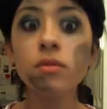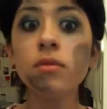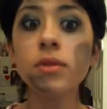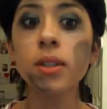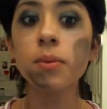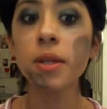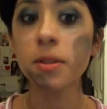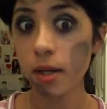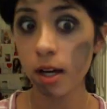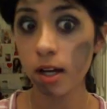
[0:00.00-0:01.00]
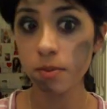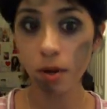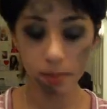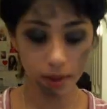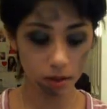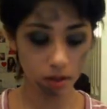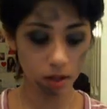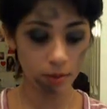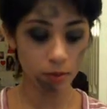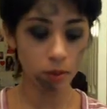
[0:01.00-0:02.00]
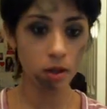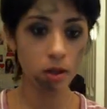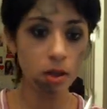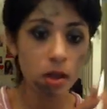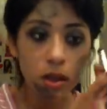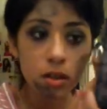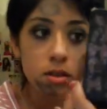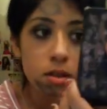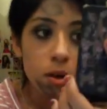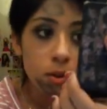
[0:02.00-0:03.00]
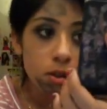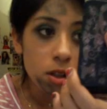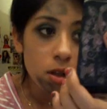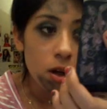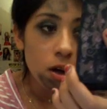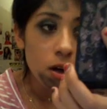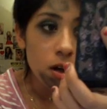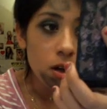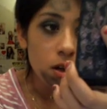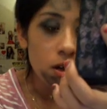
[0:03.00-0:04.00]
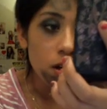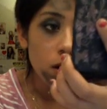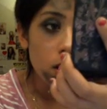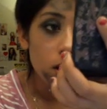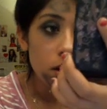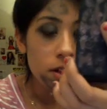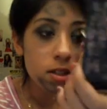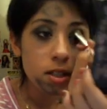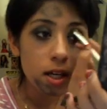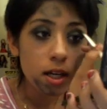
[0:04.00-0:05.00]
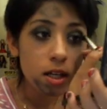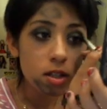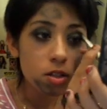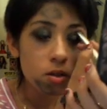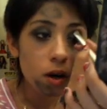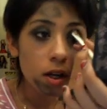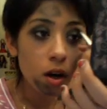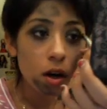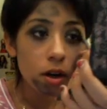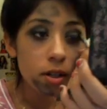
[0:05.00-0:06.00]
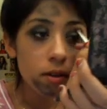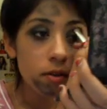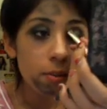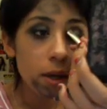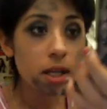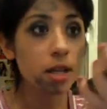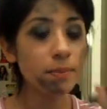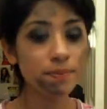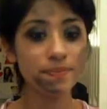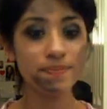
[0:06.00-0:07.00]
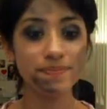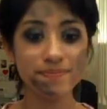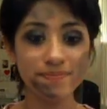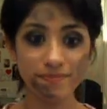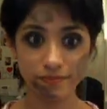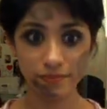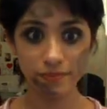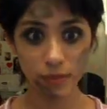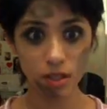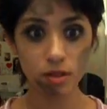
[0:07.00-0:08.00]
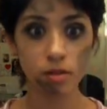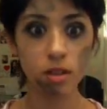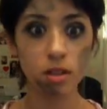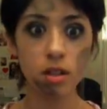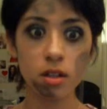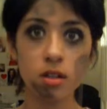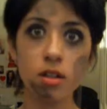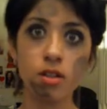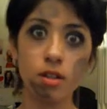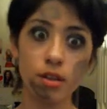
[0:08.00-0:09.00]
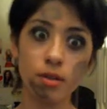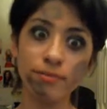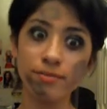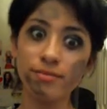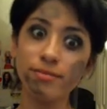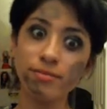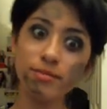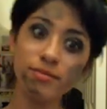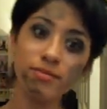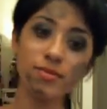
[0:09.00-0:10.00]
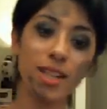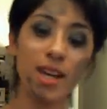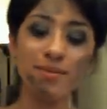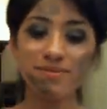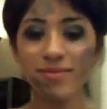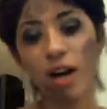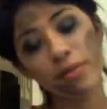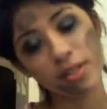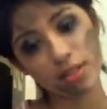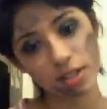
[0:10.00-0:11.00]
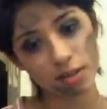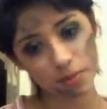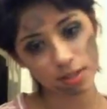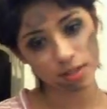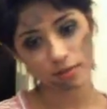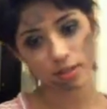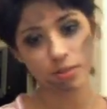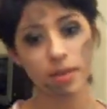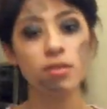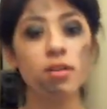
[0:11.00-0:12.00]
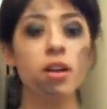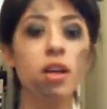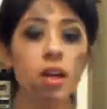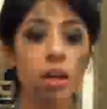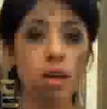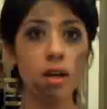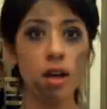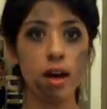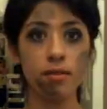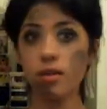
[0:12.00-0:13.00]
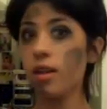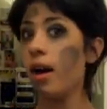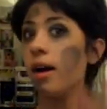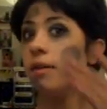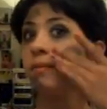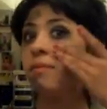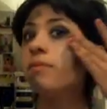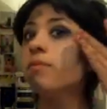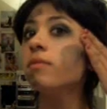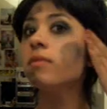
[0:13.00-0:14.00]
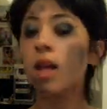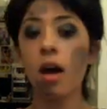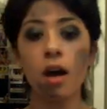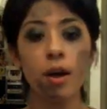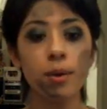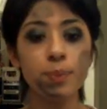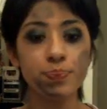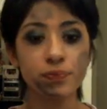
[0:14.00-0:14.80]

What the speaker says: so it makes my eyes pop out a lot more. So when you're on the stage trying to haunt everybody, this is really good because yeah, obviously it's pretty self-explanatory. After that, I